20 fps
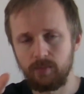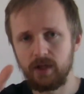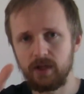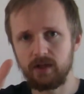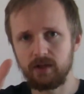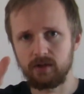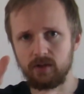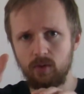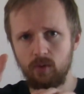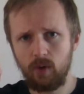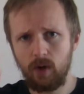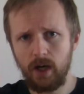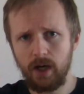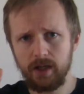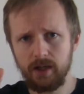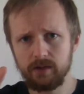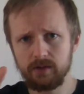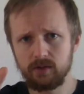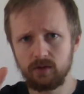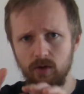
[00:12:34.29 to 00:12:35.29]
Make it
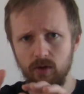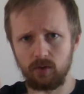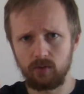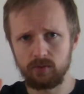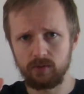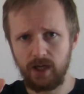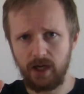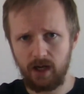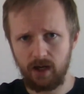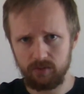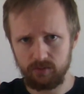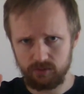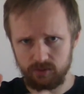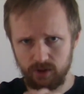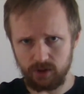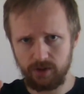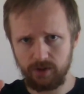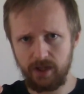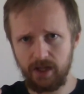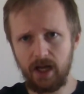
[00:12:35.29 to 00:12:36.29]
quiet, go down,
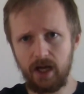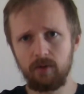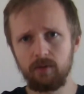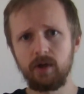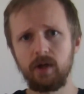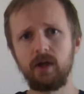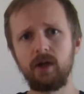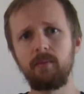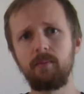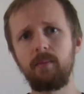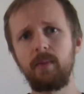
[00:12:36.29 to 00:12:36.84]
turn down.